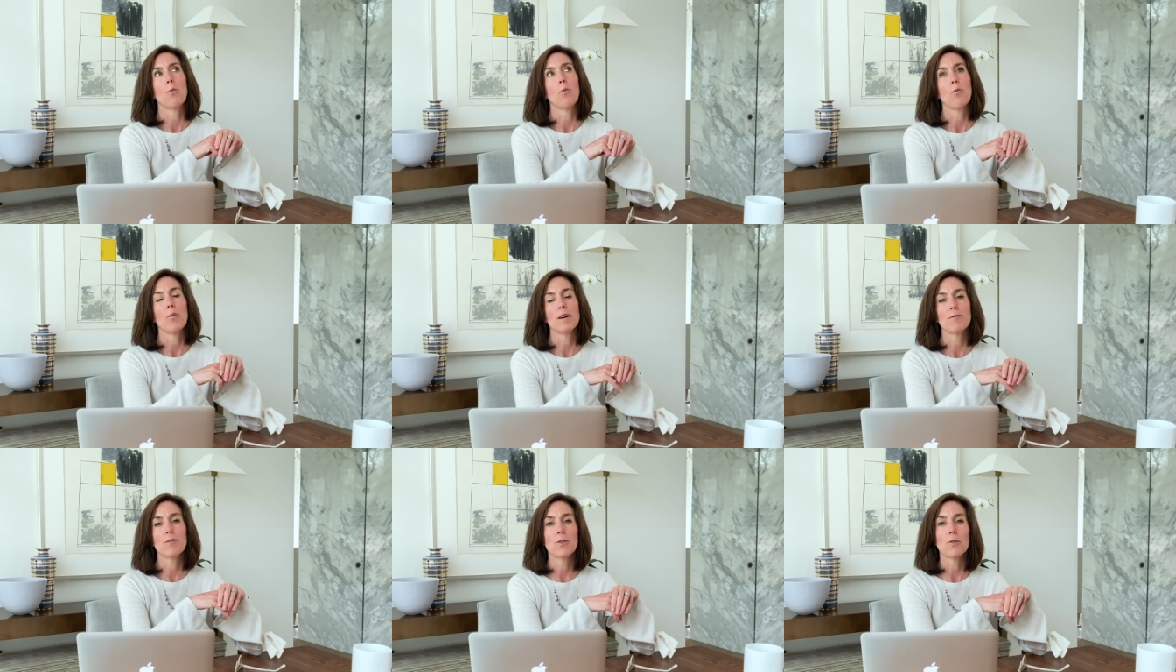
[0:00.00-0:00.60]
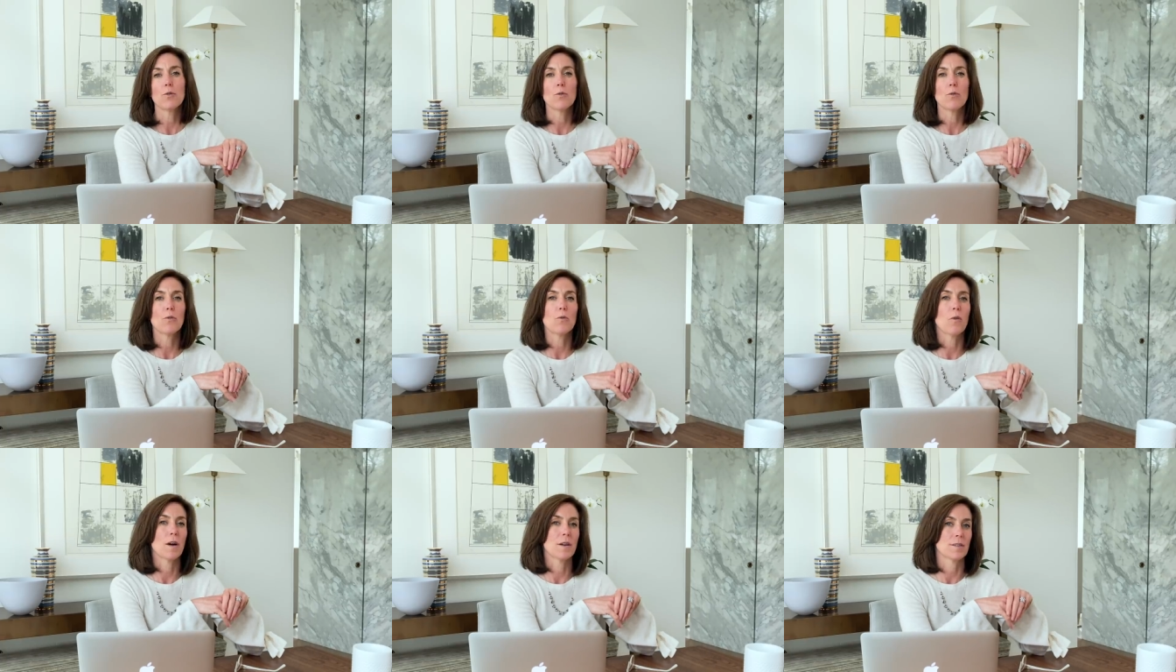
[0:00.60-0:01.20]
what if
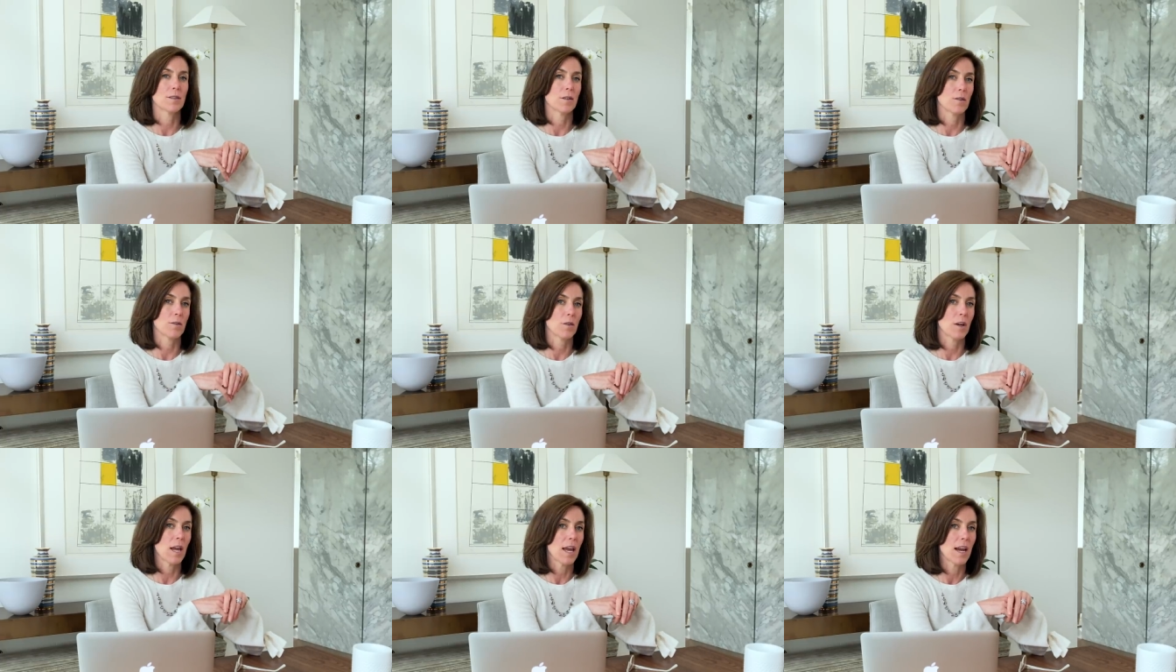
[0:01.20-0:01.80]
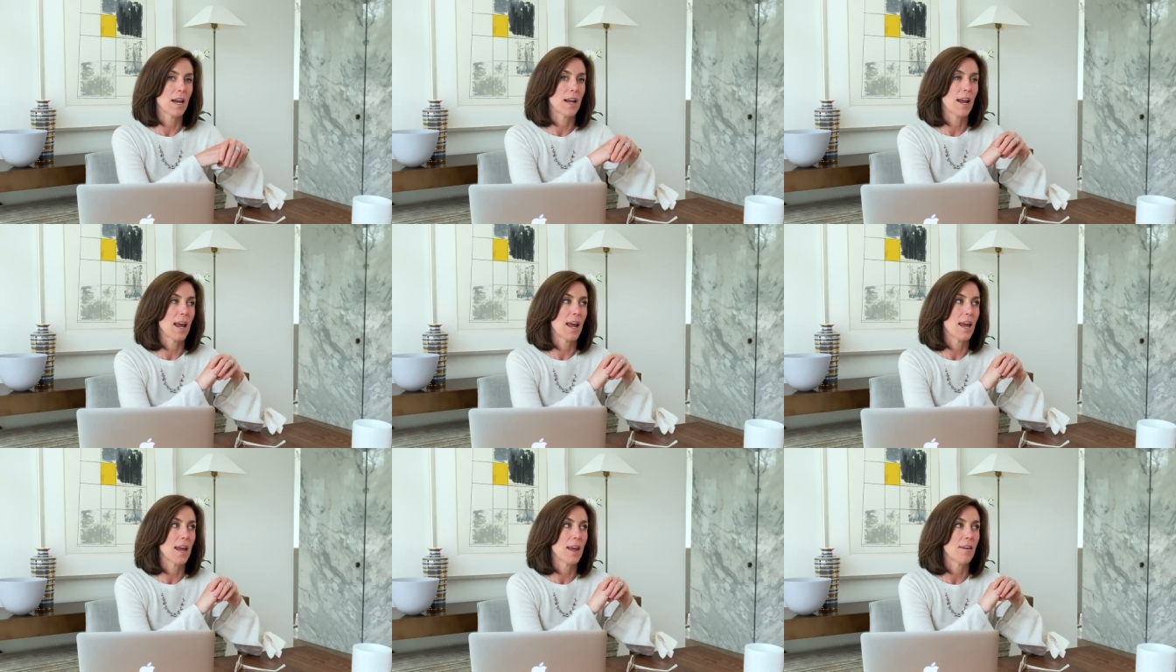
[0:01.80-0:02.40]
you want to create
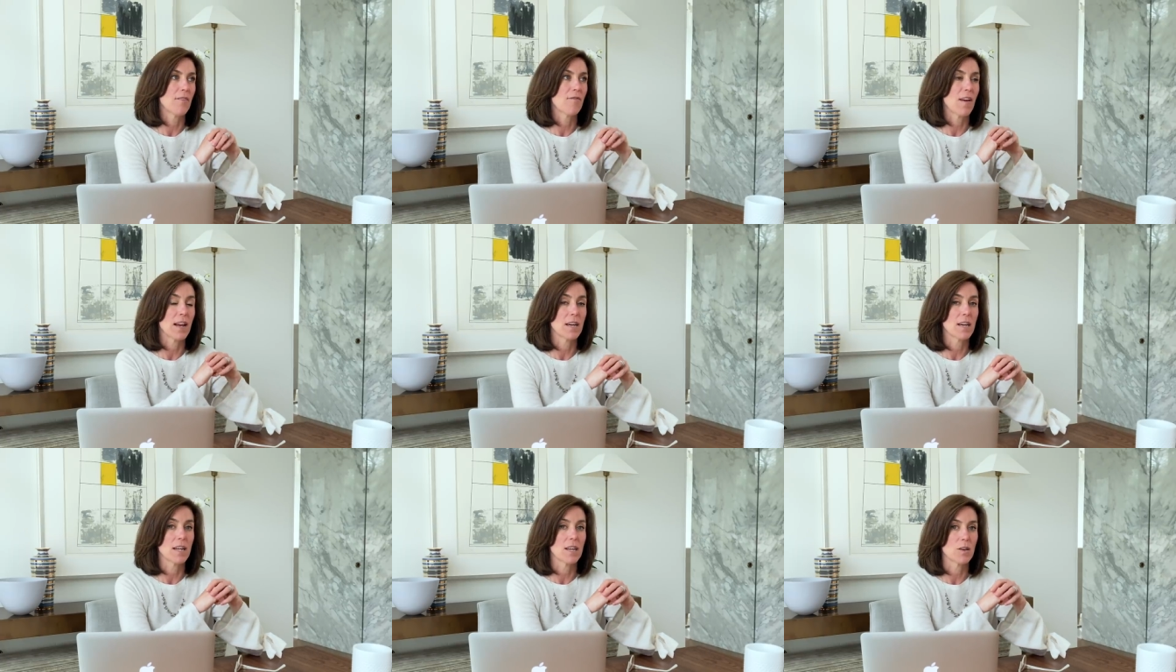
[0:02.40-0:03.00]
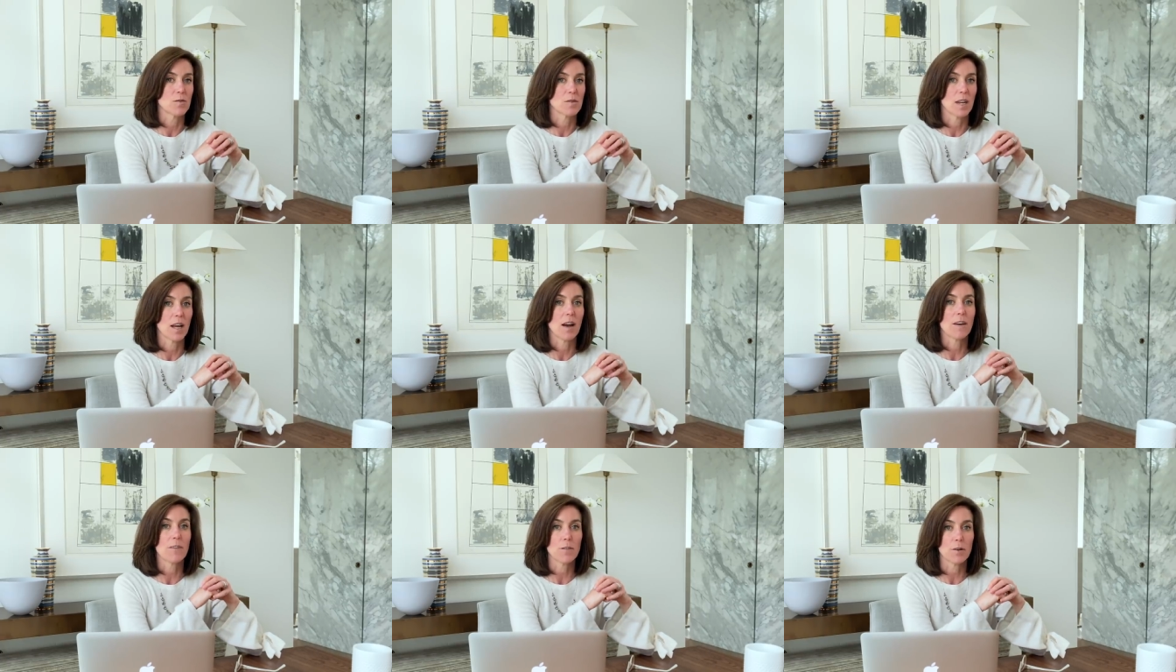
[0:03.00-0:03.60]
a vanity using
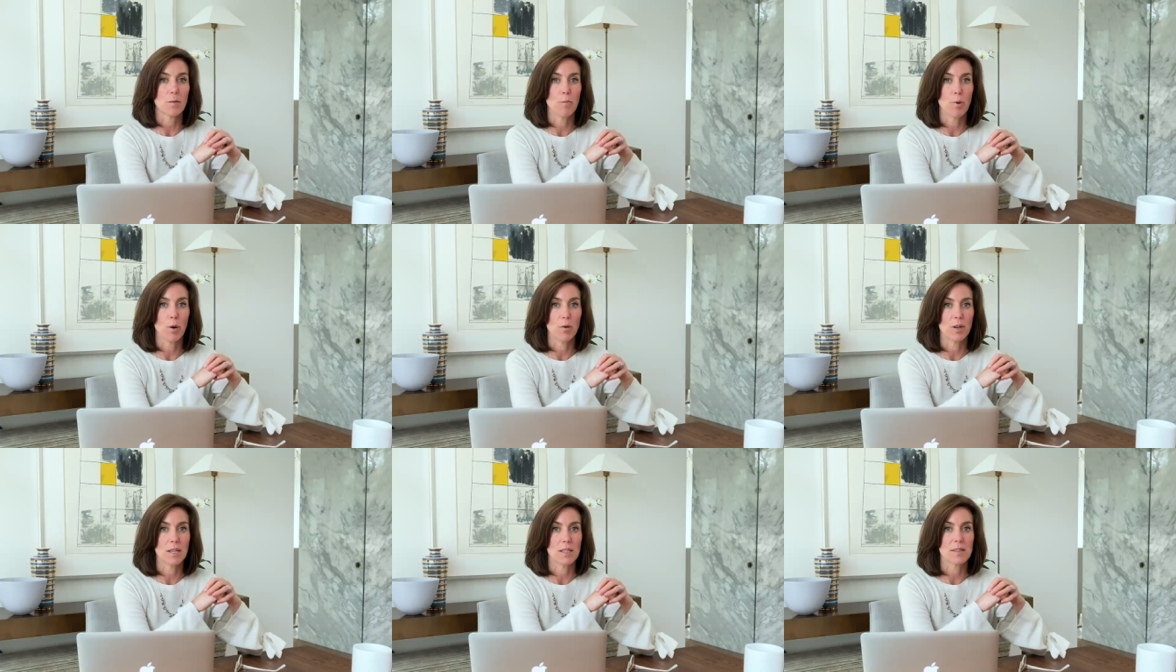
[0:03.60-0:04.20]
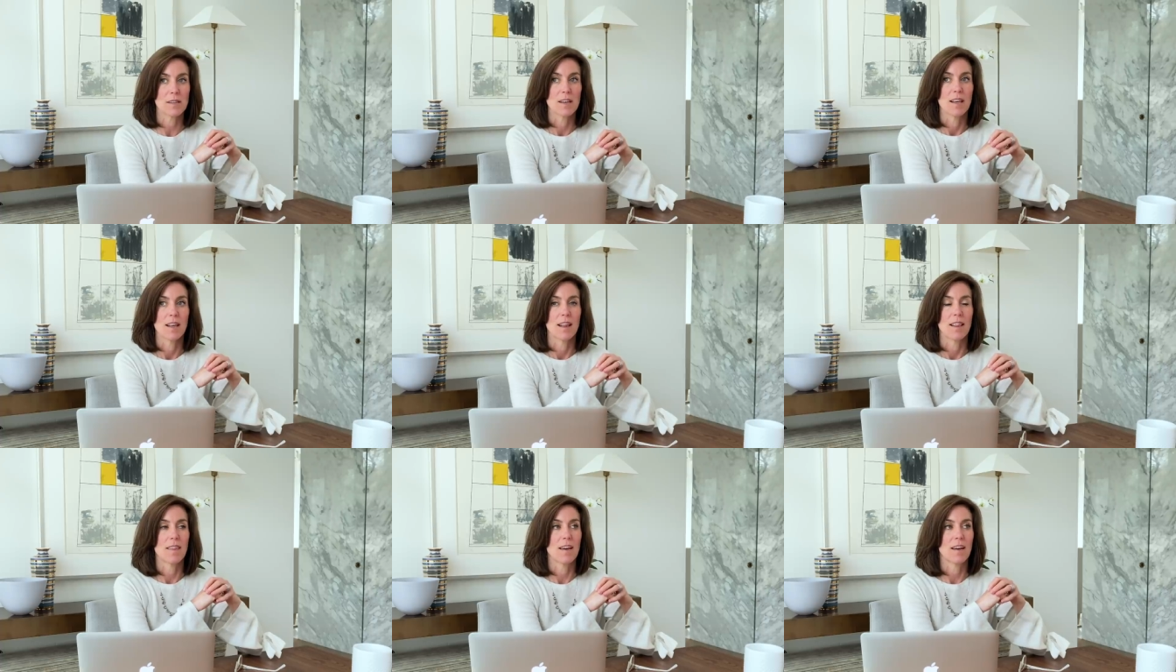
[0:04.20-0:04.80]
other components
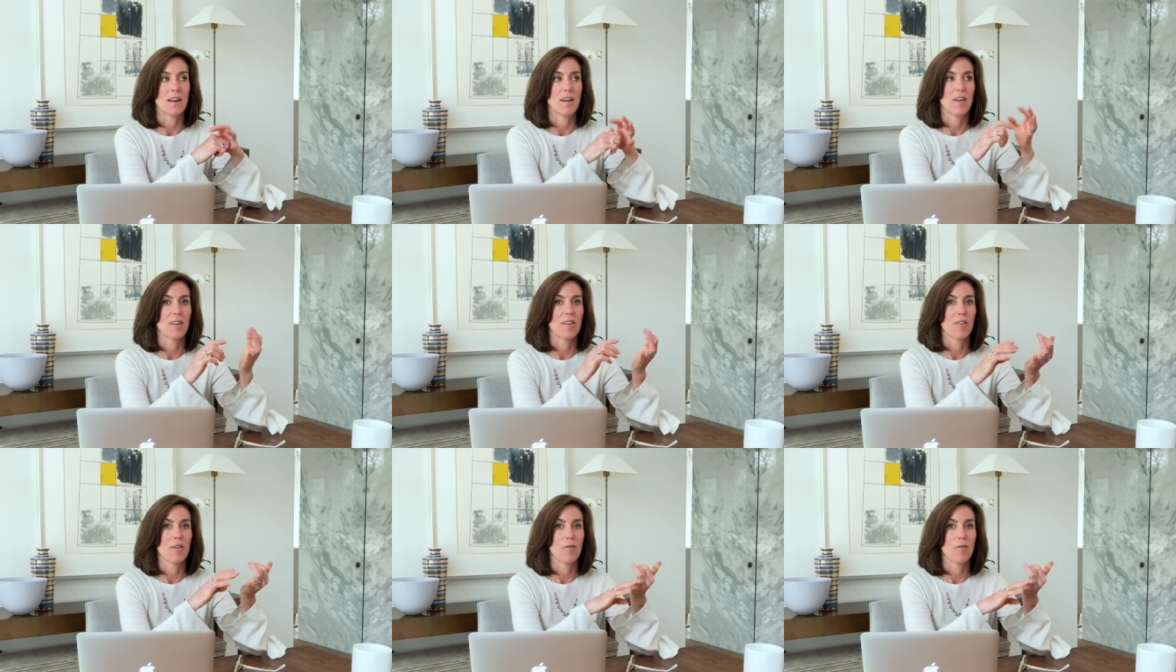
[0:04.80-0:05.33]
that are